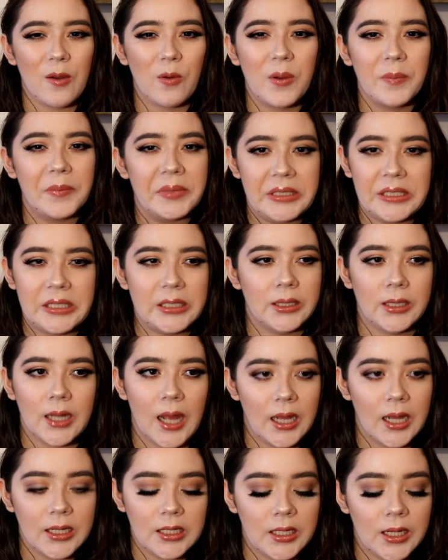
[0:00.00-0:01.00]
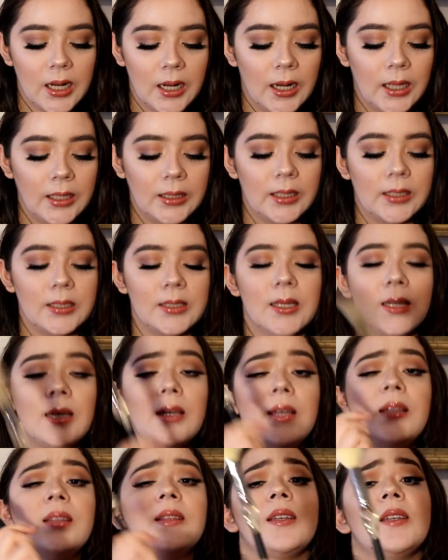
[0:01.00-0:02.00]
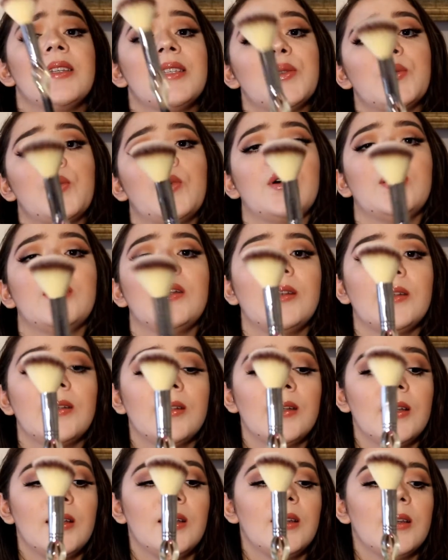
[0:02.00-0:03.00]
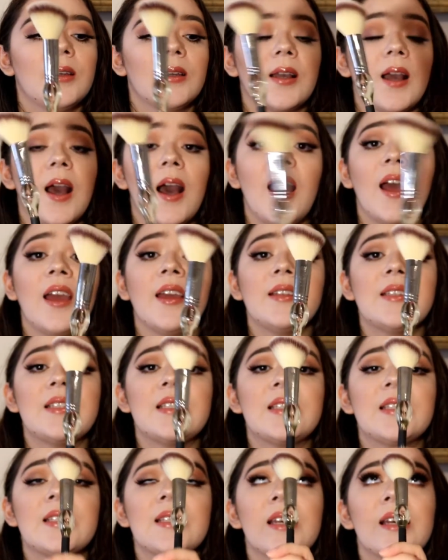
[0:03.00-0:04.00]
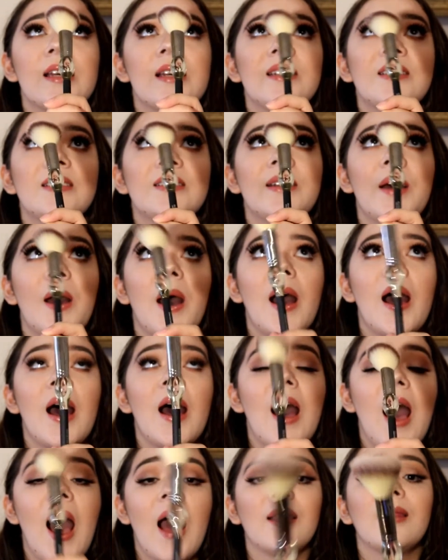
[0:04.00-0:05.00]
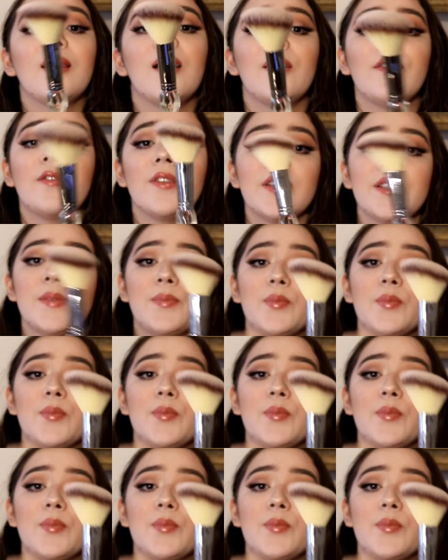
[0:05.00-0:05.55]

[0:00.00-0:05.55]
one, but I did not like this. This one, guys, I love this